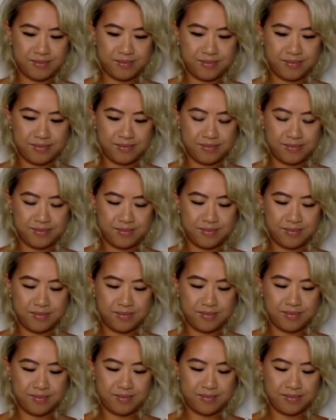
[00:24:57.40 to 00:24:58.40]

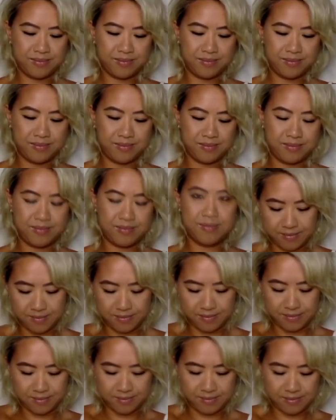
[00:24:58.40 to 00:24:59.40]

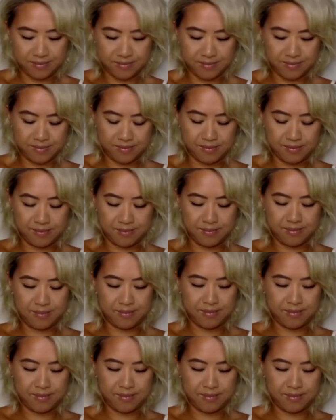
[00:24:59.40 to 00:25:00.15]
This person isn't speaking.